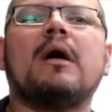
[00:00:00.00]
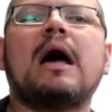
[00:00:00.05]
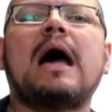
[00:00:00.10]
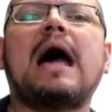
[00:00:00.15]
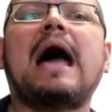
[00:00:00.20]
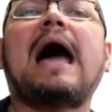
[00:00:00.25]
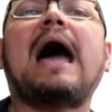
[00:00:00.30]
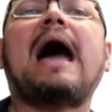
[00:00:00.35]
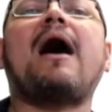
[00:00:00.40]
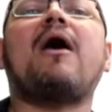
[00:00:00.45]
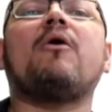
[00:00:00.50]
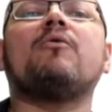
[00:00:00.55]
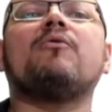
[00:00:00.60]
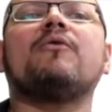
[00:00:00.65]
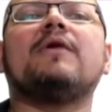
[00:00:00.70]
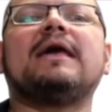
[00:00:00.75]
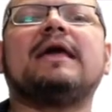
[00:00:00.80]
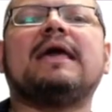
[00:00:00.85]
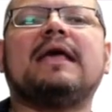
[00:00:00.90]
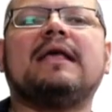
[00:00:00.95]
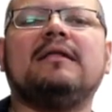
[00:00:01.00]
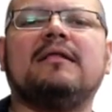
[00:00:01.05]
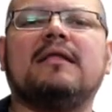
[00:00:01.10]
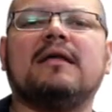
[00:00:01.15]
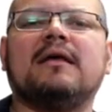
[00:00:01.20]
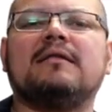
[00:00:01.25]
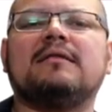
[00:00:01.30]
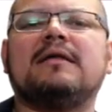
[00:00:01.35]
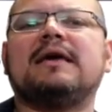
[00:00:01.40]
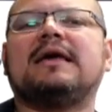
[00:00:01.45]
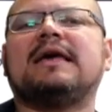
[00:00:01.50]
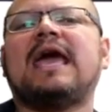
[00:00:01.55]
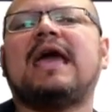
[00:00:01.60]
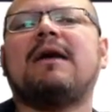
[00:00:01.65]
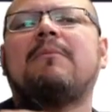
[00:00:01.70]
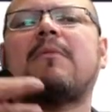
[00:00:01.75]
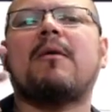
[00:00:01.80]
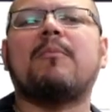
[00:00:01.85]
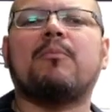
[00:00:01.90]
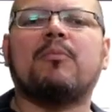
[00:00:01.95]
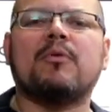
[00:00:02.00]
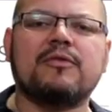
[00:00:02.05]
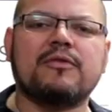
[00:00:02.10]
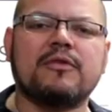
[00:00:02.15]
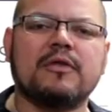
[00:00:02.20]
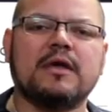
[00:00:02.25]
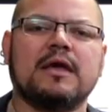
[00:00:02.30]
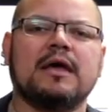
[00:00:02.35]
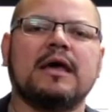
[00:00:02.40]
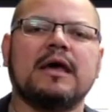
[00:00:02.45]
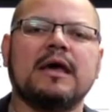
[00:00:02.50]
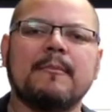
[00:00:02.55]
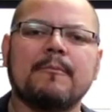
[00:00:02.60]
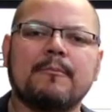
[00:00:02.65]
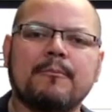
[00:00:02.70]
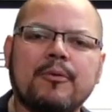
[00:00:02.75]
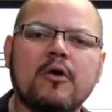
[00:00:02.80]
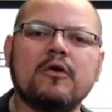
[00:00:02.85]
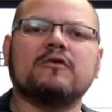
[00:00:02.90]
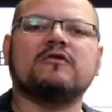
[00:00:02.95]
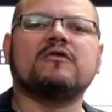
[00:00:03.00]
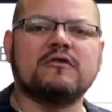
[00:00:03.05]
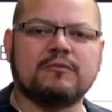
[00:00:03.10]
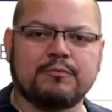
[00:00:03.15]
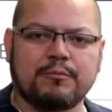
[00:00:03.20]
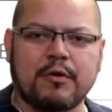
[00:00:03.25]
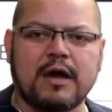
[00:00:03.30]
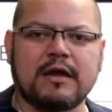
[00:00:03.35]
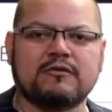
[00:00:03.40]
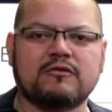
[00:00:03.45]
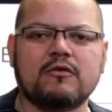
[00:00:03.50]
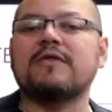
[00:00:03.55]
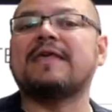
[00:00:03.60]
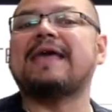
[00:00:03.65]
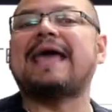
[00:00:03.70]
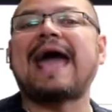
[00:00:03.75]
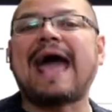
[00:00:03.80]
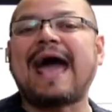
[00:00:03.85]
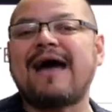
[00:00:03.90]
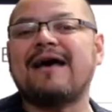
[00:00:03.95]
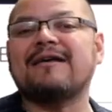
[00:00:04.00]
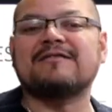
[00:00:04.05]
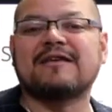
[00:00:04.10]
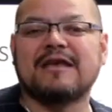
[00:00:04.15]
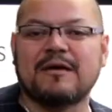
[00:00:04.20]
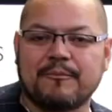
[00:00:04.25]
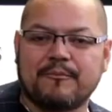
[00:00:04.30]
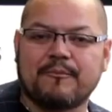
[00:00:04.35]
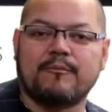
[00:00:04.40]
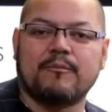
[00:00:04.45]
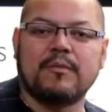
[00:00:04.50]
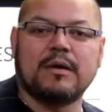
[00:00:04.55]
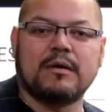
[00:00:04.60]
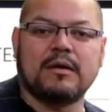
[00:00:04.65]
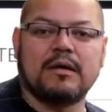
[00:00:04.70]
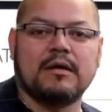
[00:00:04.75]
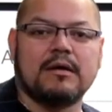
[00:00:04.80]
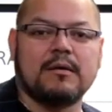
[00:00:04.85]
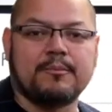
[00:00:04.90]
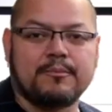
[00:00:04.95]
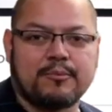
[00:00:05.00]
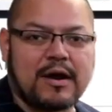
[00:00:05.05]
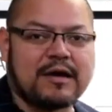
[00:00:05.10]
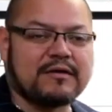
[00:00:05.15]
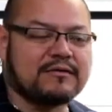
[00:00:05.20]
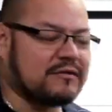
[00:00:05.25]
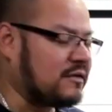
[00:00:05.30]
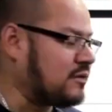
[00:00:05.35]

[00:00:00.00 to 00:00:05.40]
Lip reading: how they came up with the purchase price, or the asking price